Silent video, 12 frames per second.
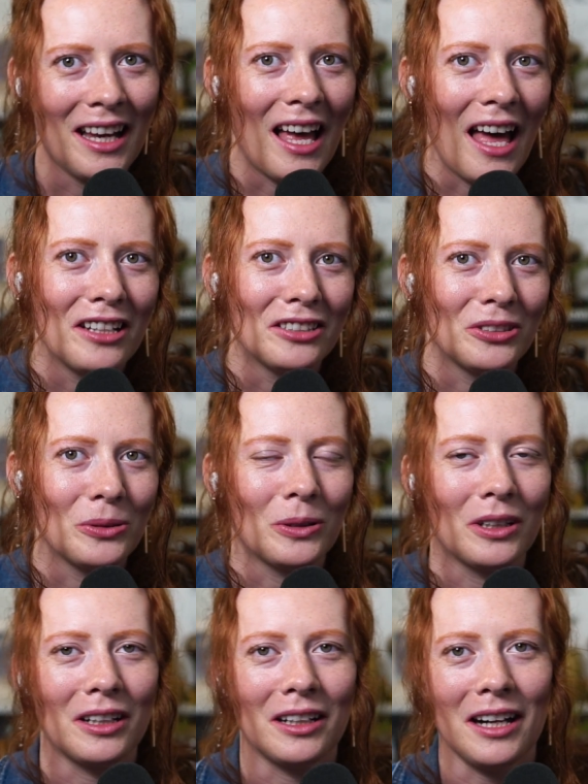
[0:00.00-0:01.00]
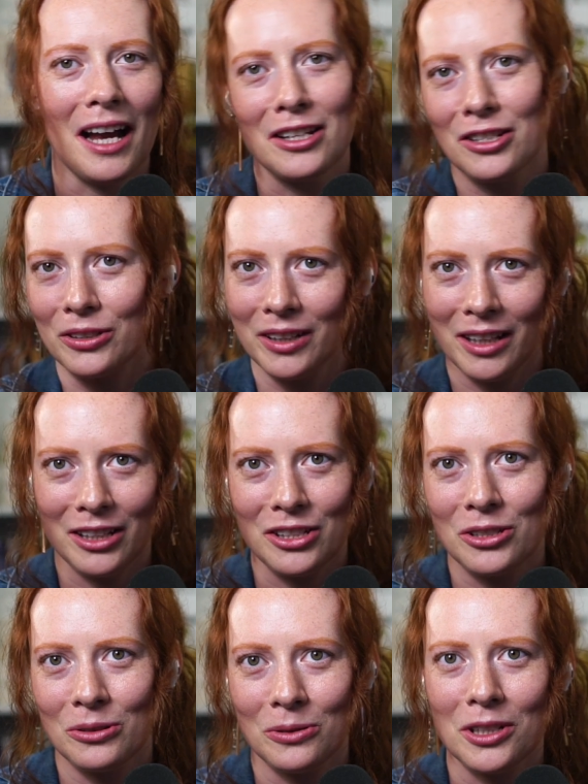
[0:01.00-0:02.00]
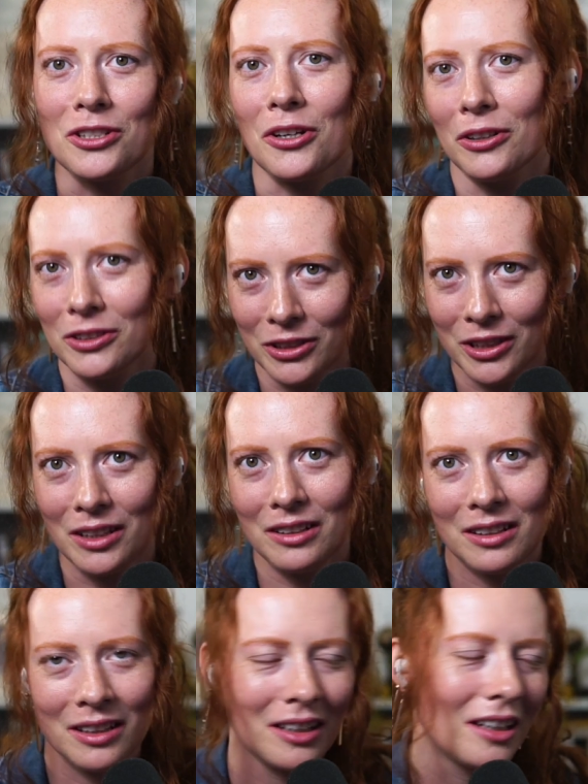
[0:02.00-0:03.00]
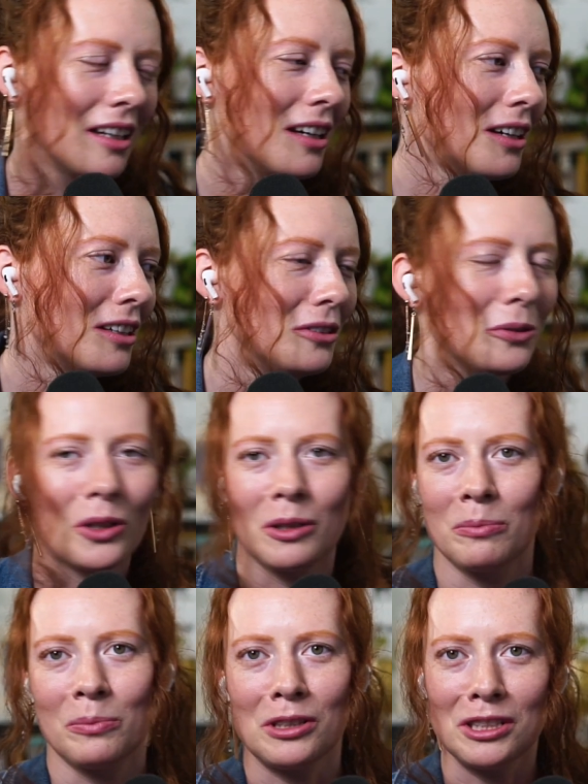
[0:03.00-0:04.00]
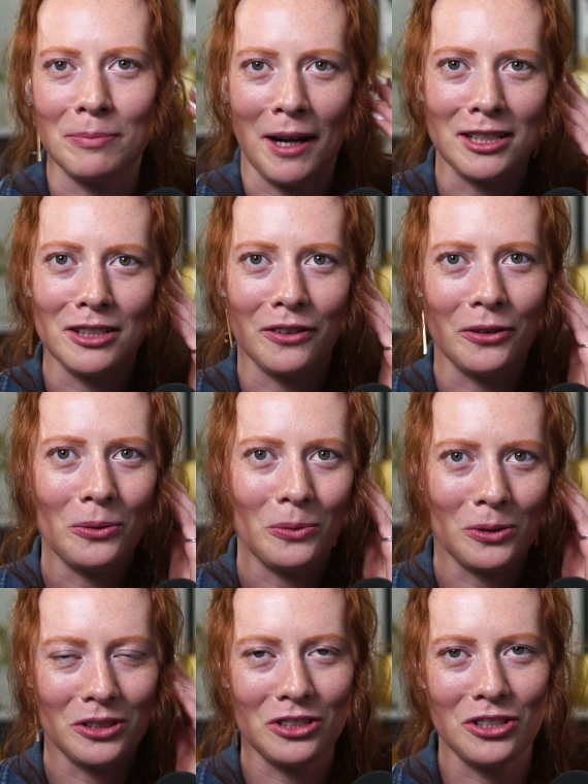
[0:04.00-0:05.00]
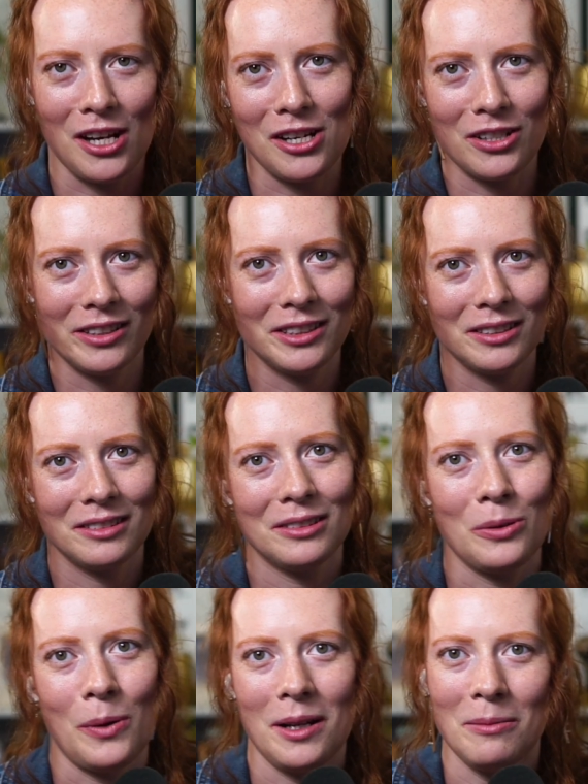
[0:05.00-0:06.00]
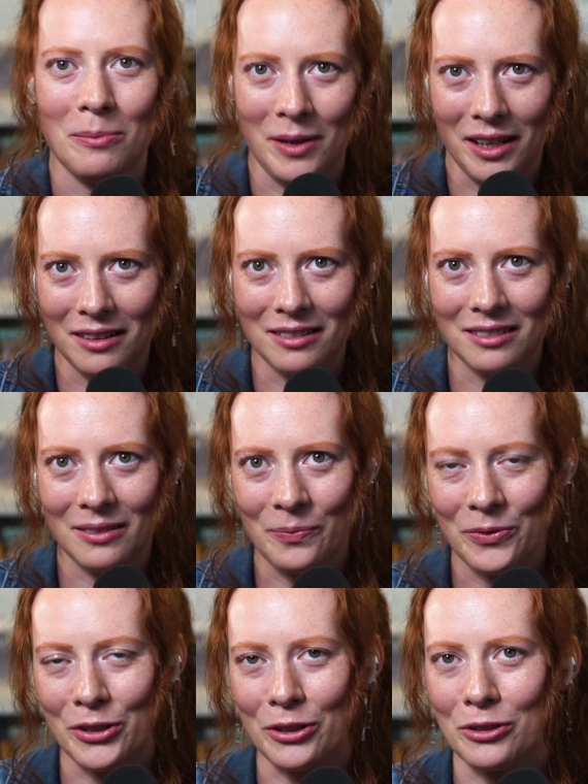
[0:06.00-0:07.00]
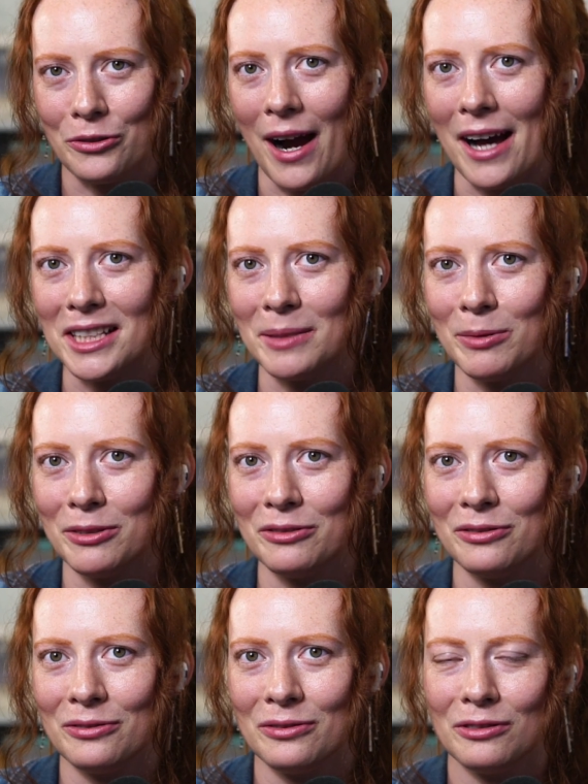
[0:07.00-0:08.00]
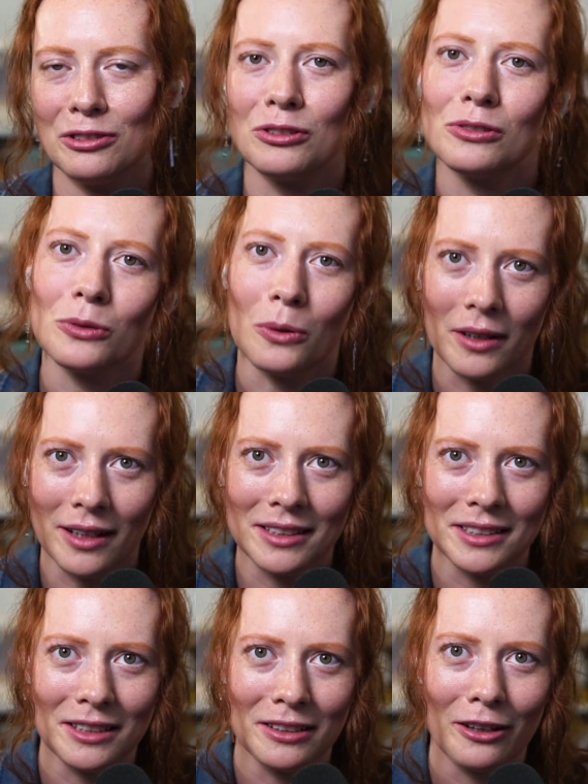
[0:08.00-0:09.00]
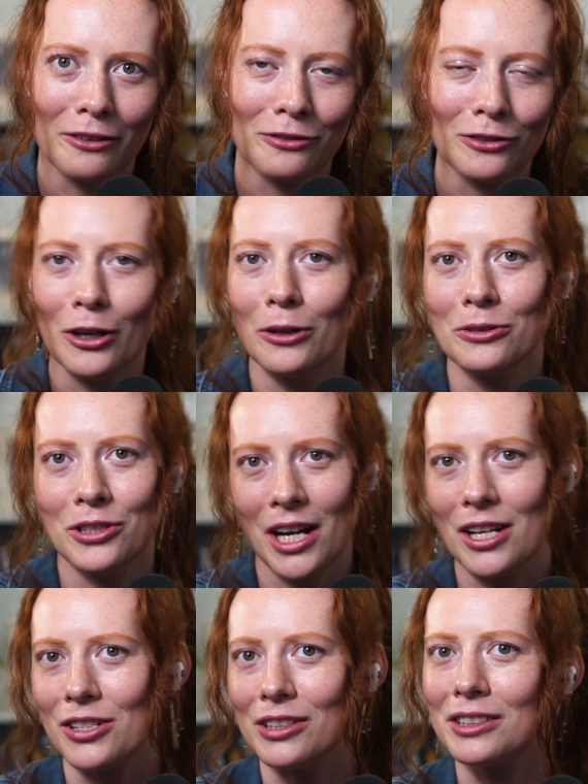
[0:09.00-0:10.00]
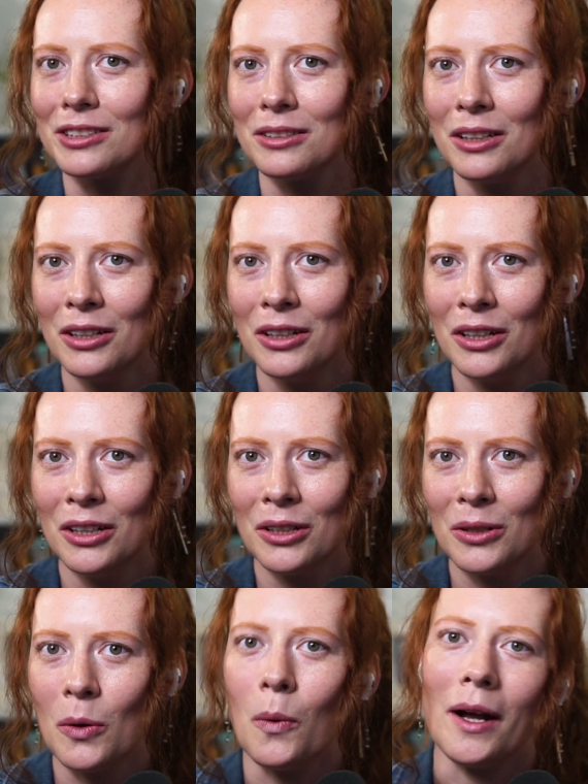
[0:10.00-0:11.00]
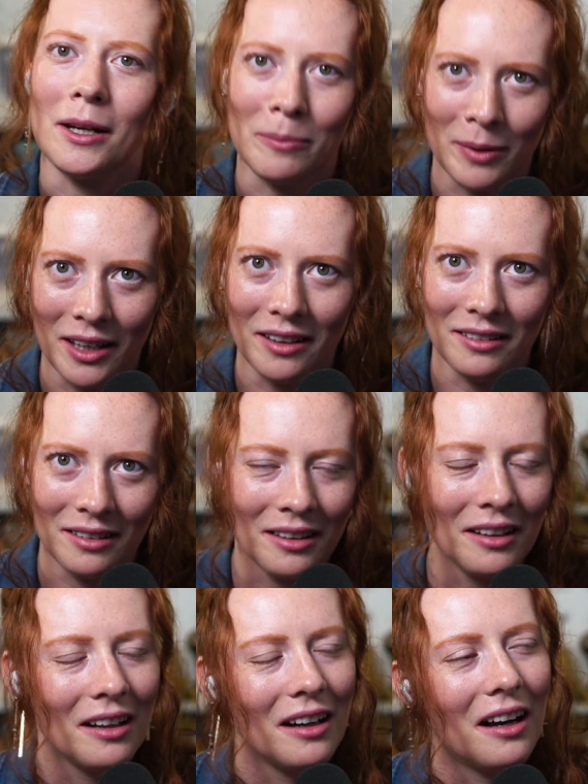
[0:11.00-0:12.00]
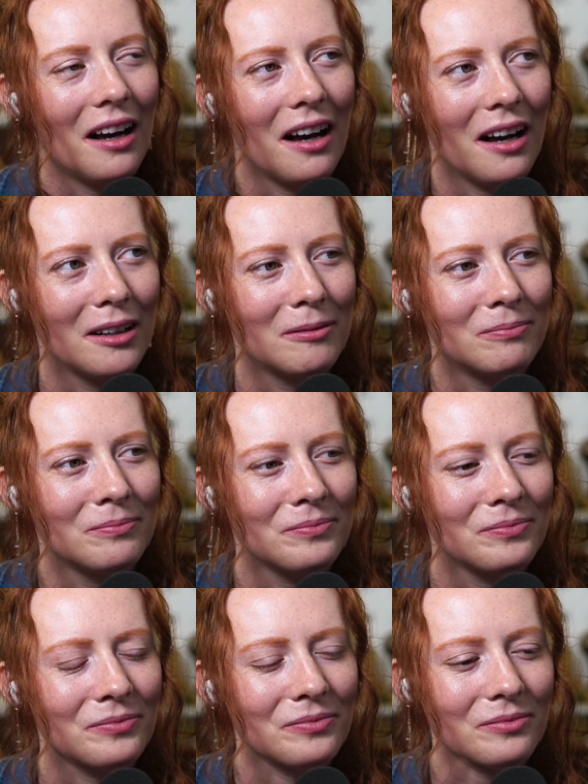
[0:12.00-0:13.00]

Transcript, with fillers: and as you're entering into adulthood, your perspective on the world changes quite a bit. Your grasp of stories and their flow changes quite a bit. Um,